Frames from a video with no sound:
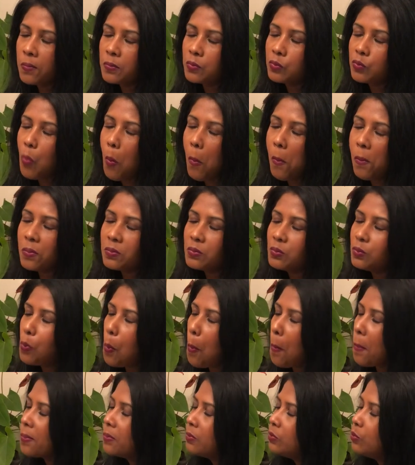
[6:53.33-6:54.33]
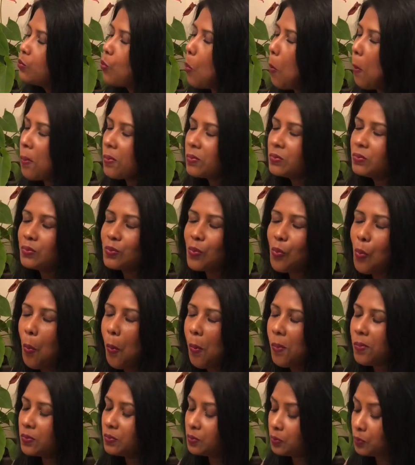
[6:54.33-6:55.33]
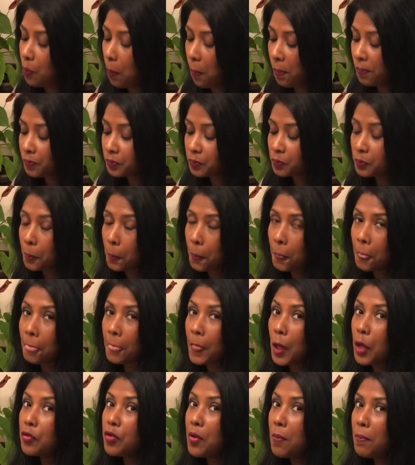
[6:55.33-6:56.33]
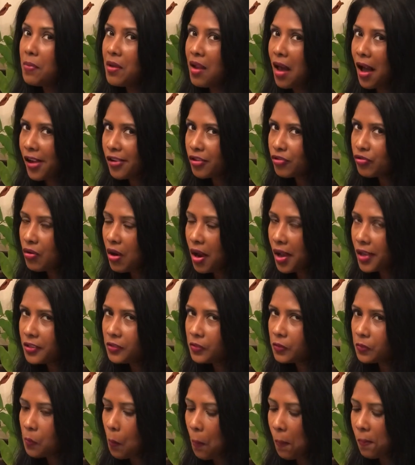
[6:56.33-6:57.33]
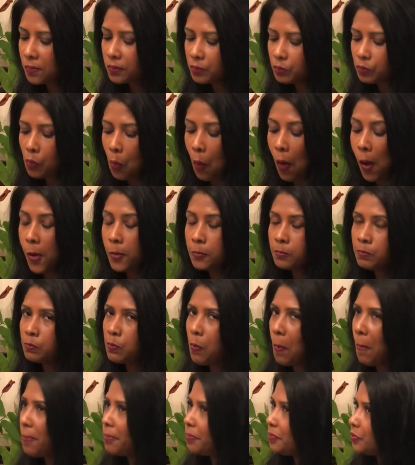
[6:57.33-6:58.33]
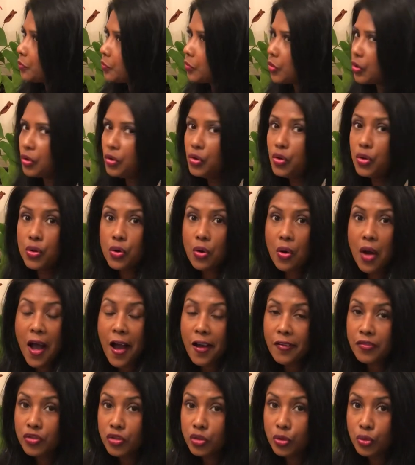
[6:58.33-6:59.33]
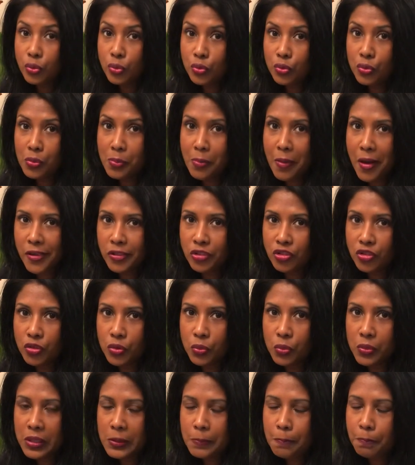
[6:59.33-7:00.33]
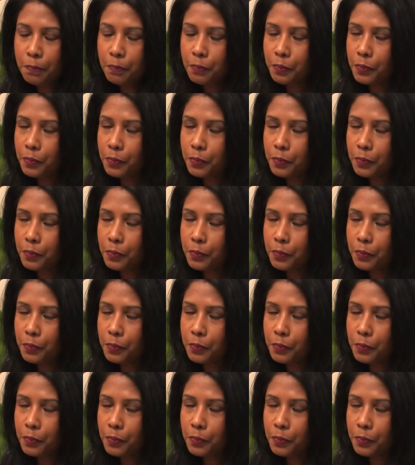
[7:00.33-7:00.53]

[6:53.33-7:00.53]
Mm, mm, mm, the black rice, you don't have to do too much to it.